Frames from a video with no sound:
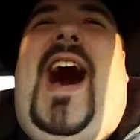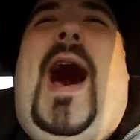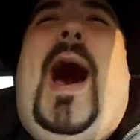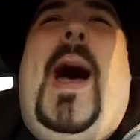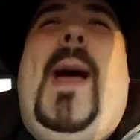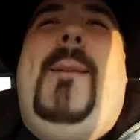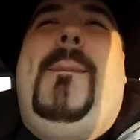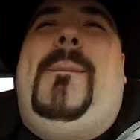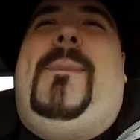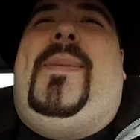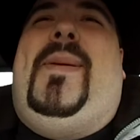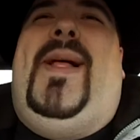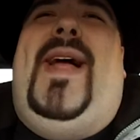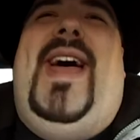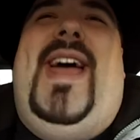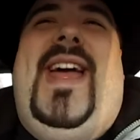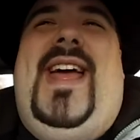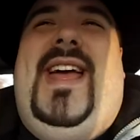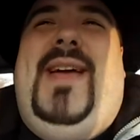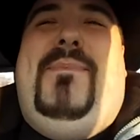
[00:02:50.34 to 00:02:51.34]
I'm
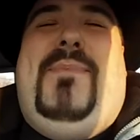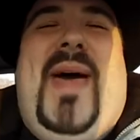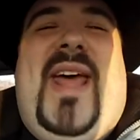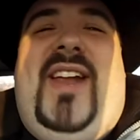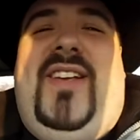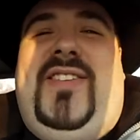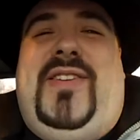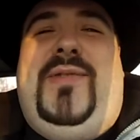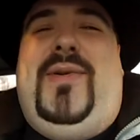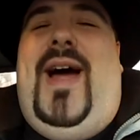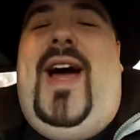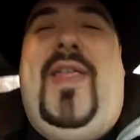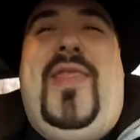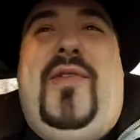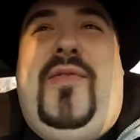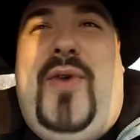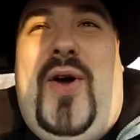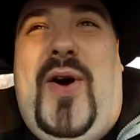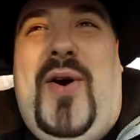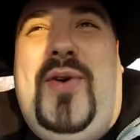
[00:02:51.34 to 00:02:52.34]
playing Petals Around
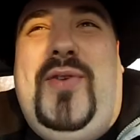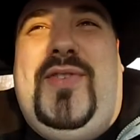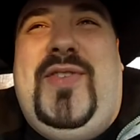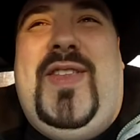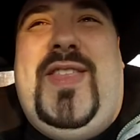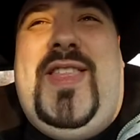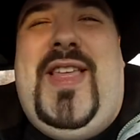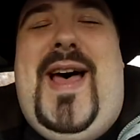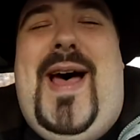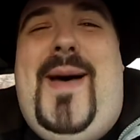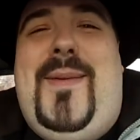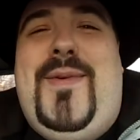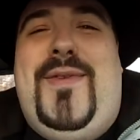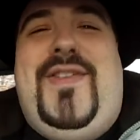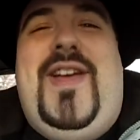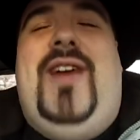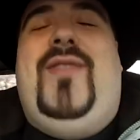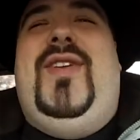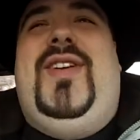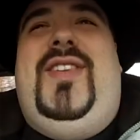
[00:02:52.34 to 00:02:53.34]
the Rose with them.
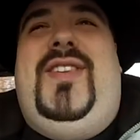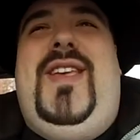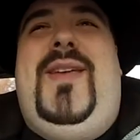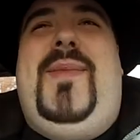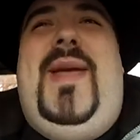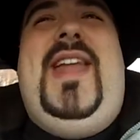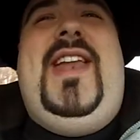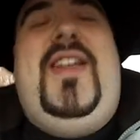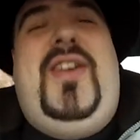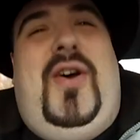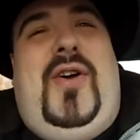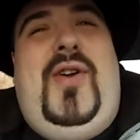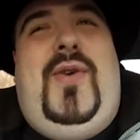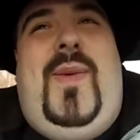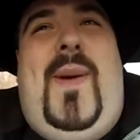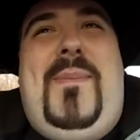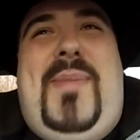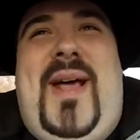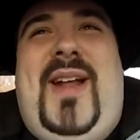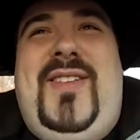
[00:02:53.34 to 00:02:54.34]
If you ever see me and you don't know
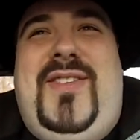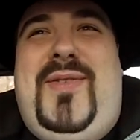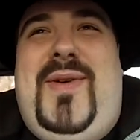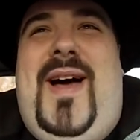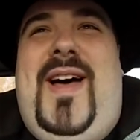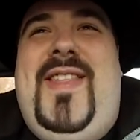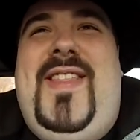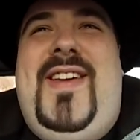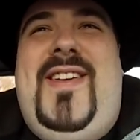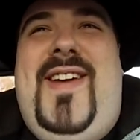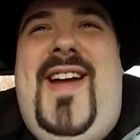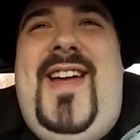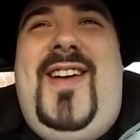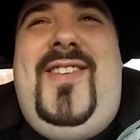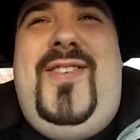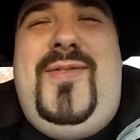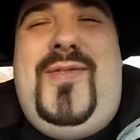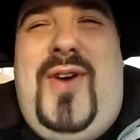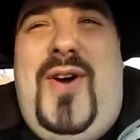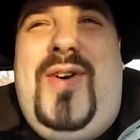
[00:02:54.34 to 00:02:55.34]
what Petals Around
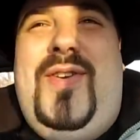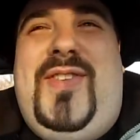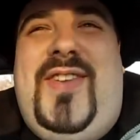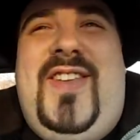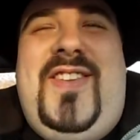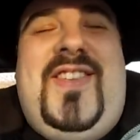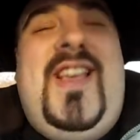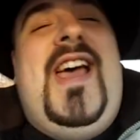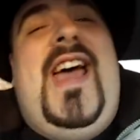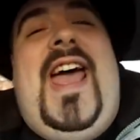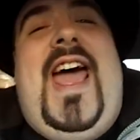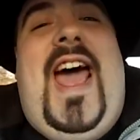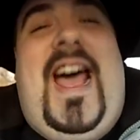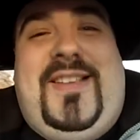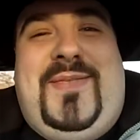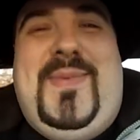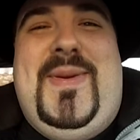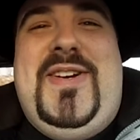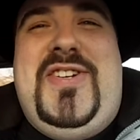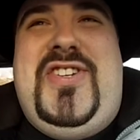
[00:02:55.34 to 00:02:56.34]
the Rose is,
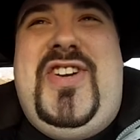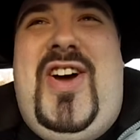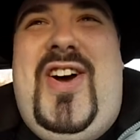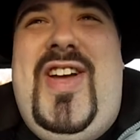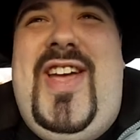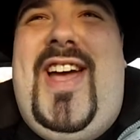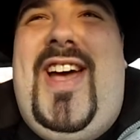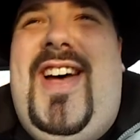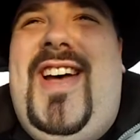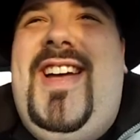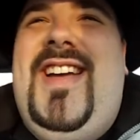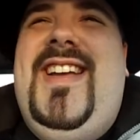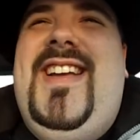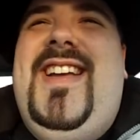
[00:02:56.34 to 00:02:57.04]
ask me to show you.